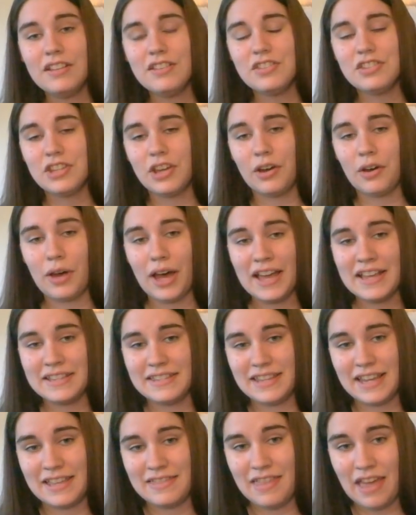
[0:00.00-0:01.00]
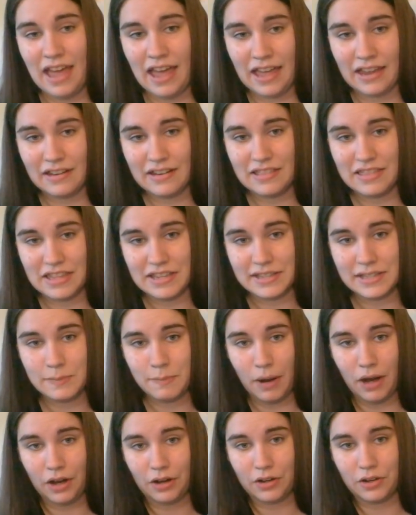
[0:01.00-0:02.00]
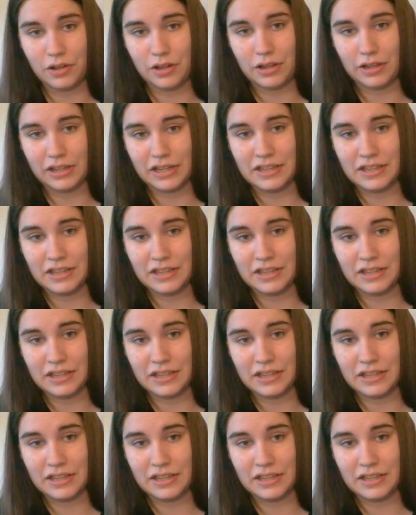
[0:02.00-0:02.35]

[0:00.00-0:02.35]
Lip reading: So I said that the sparkle